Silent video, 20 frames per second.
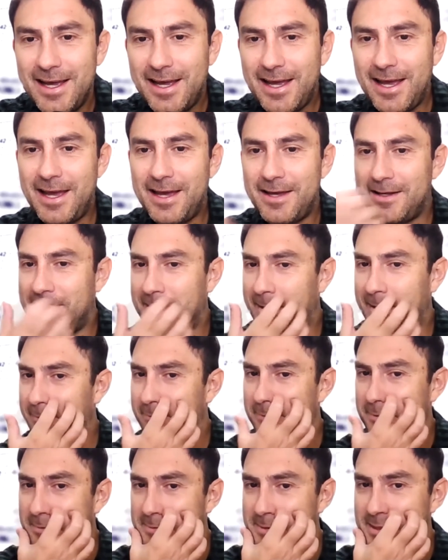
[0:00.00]
And
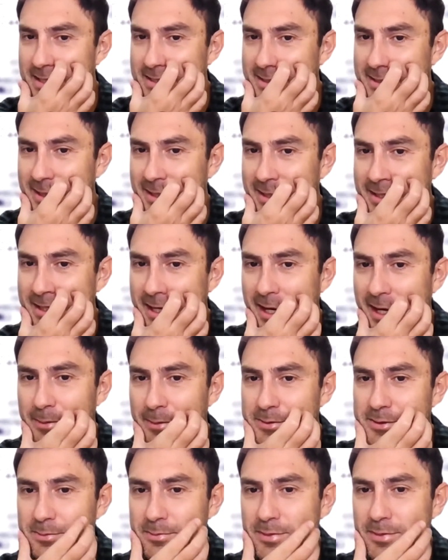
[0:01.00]
from Jason, I
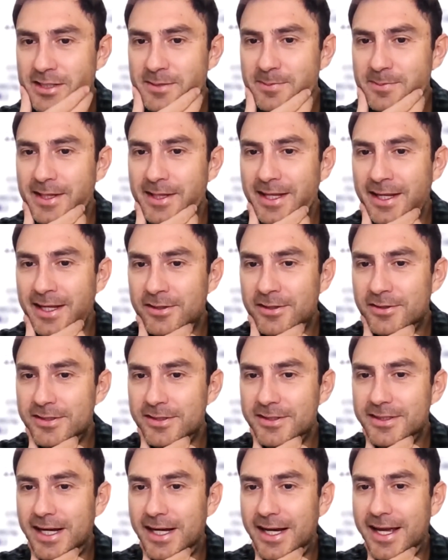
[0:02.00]
was surprised by the
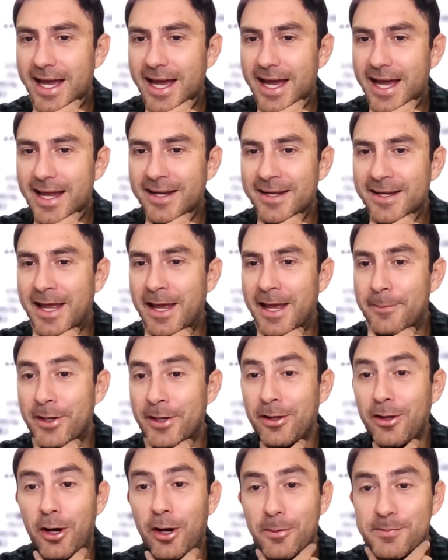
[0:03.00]
interest I had in
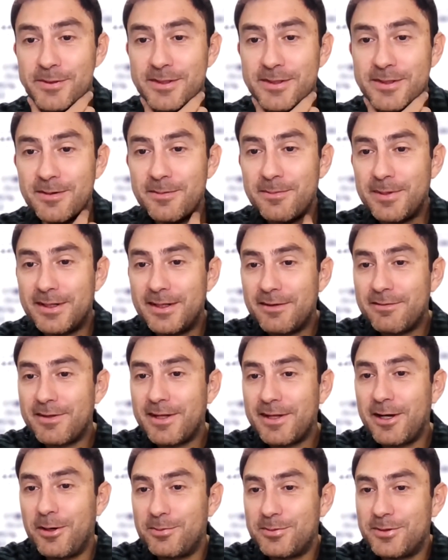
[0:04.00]
MLOps, but
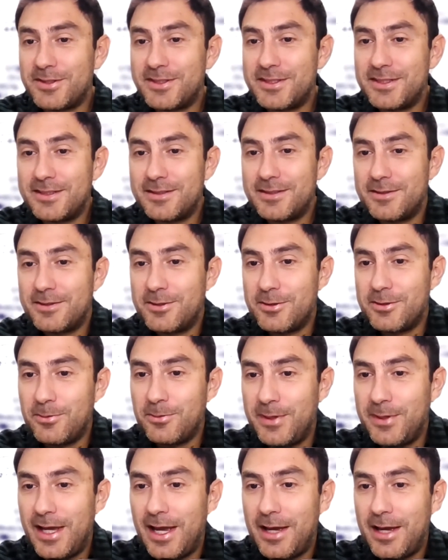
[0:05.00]
definitely hope to
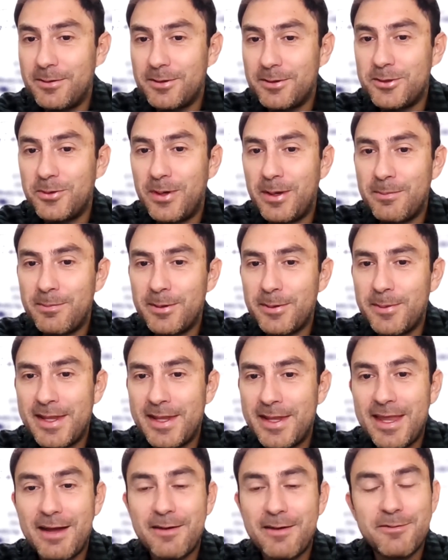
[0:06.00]
be able to
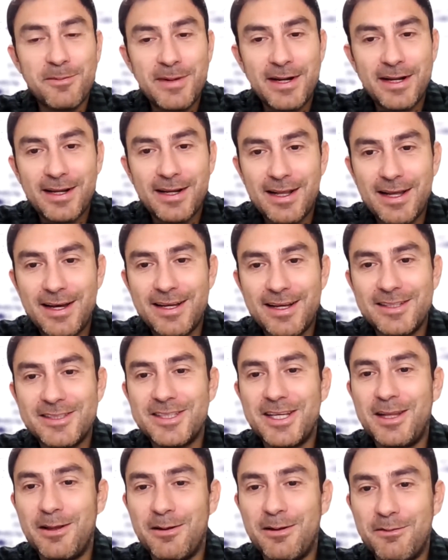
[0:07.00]
implement that for my clients
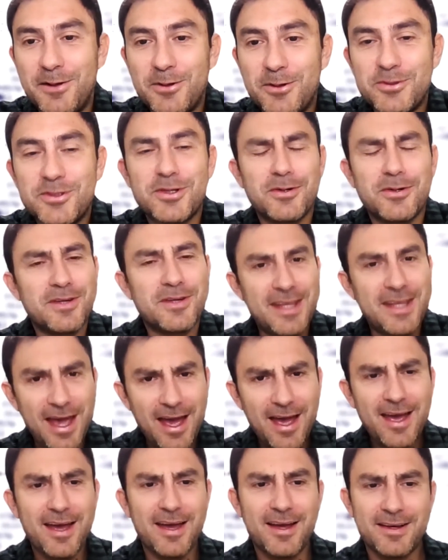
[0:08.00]
in the future.
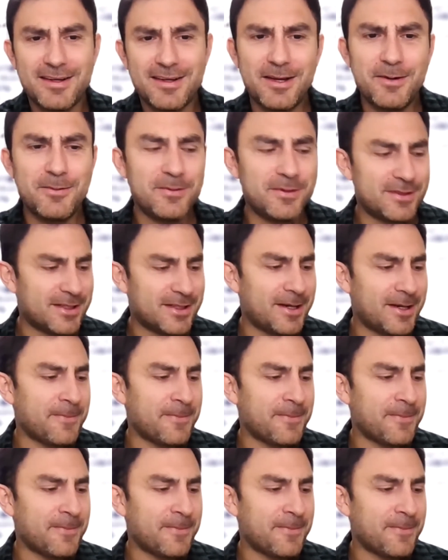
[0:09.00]
Yeah, it was.